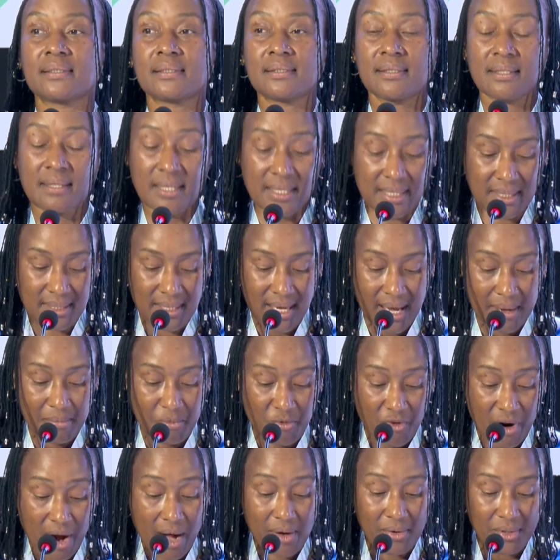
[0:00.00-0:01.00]
this time
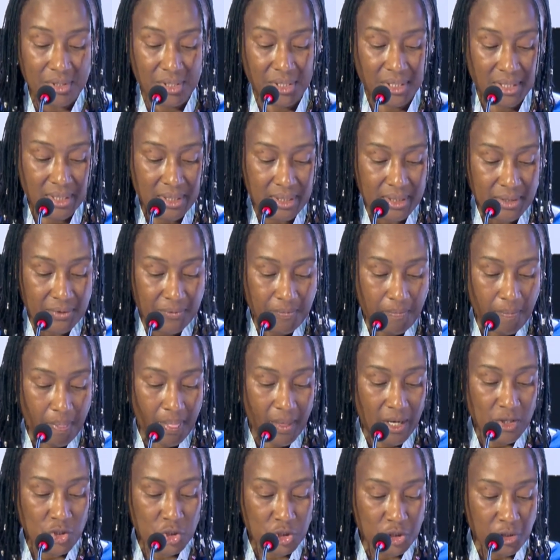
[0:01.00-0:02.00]
round
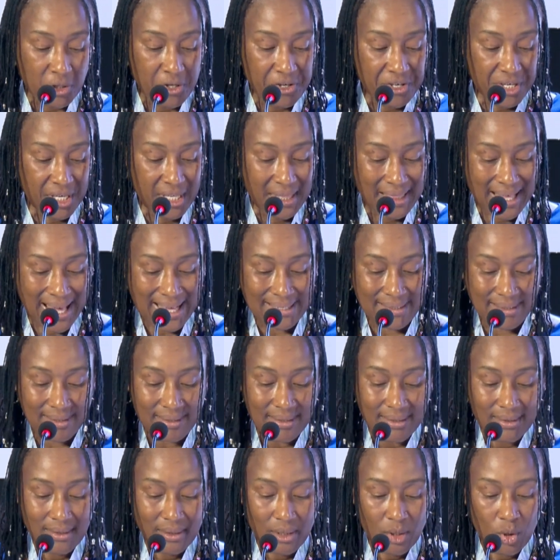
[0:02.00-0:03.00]
ensuring that
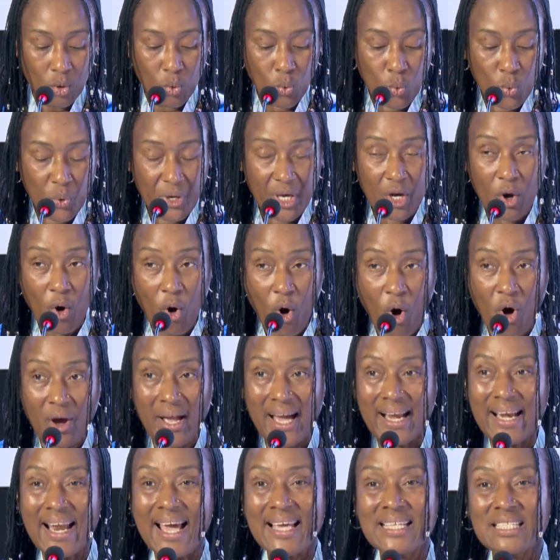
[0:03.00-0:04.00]
we
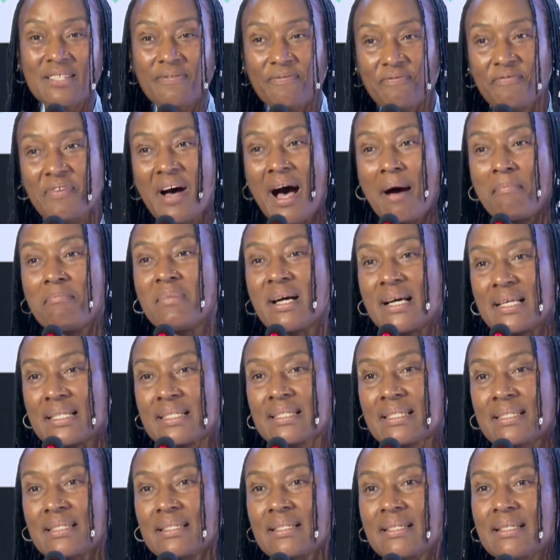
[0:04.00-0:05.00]
organize
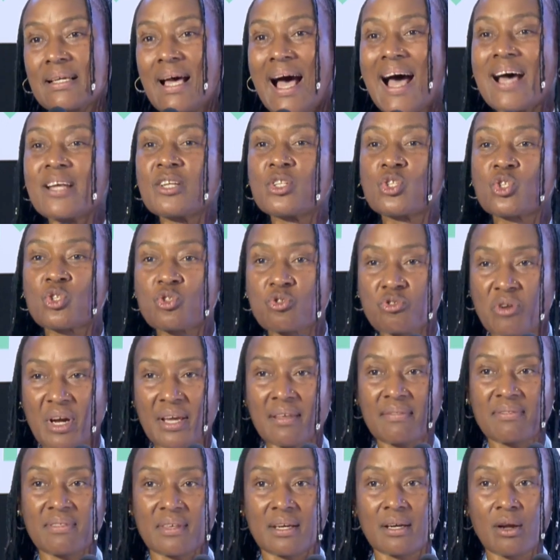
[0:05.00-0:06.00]
farmers and
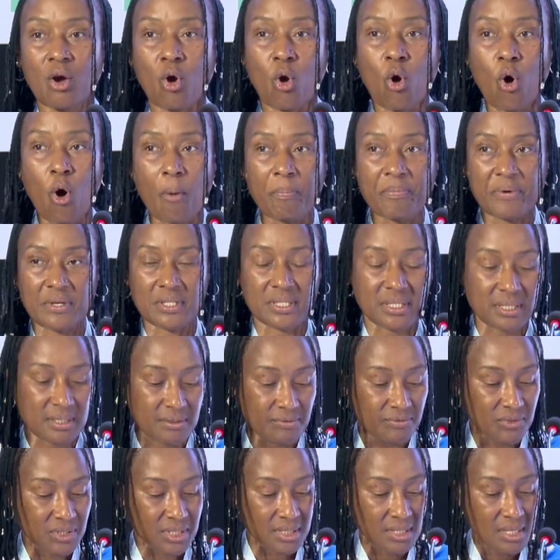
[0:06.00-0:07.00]
strengthen
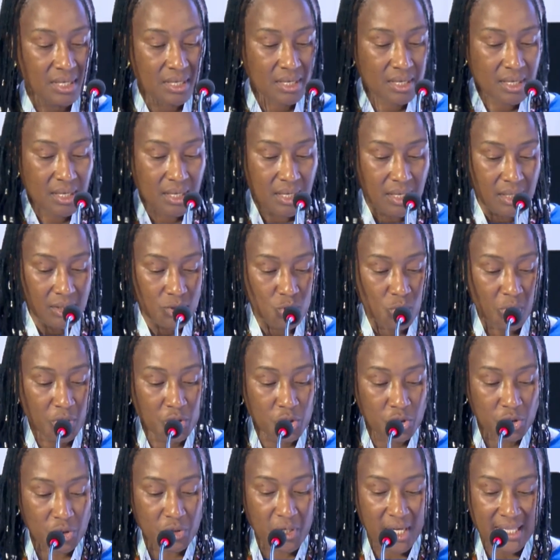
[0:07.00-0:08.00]
cooperatives to
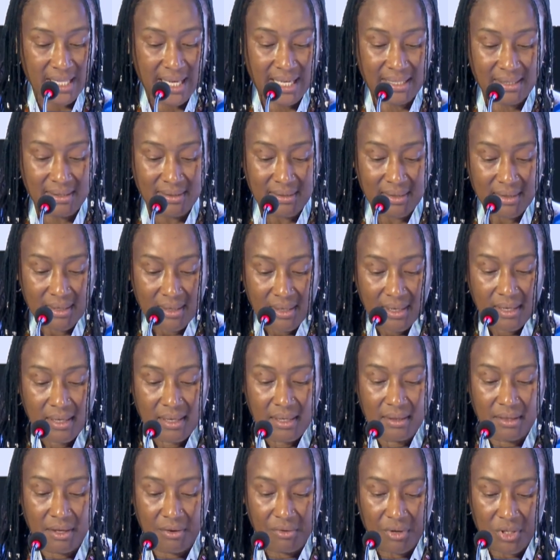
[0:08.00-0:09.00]
ensure that
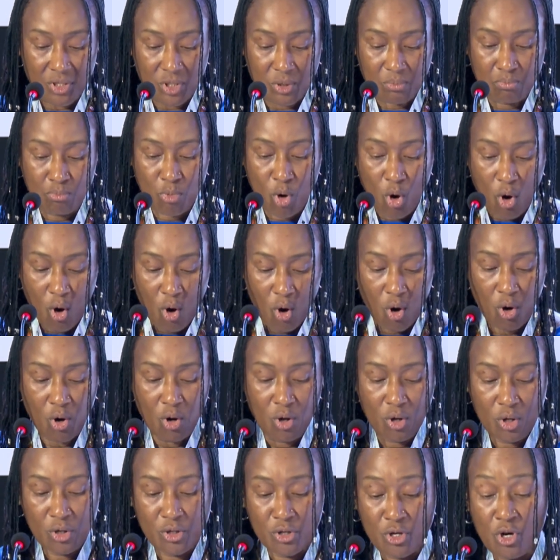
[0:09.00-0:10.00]
there is
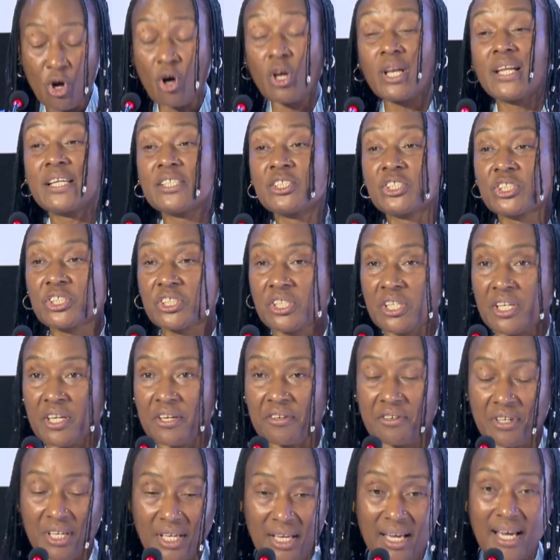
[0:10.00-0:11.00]
more knowledge
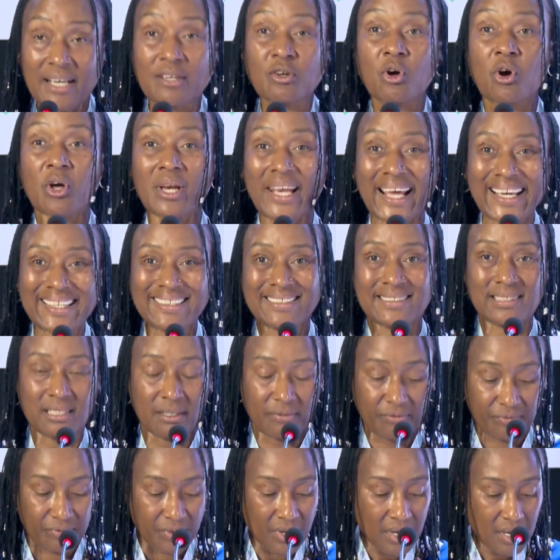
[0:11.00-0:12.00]
sharing and
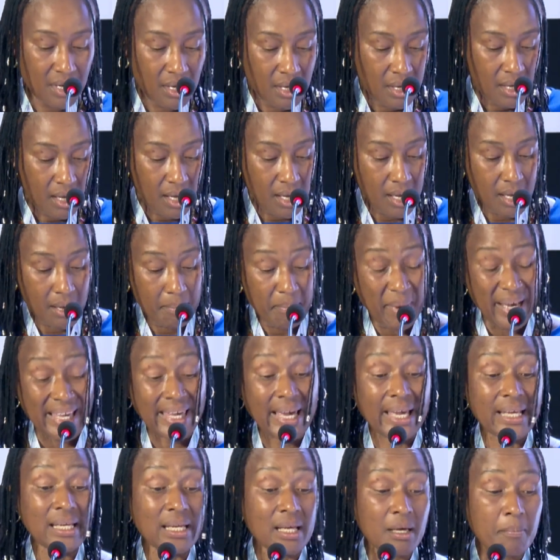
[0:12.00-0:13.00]
collective
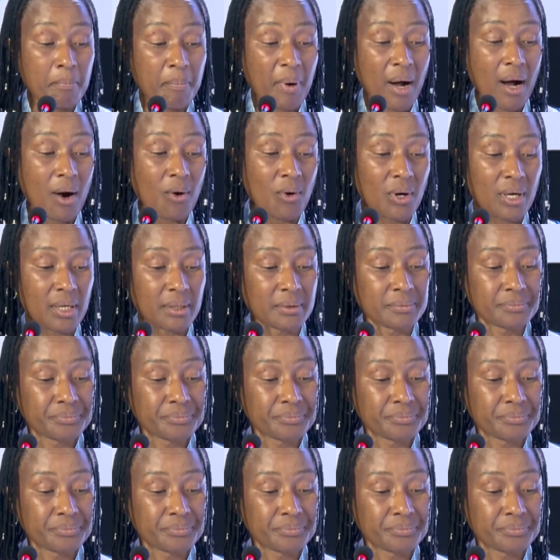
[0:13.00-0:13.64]
bargaining power.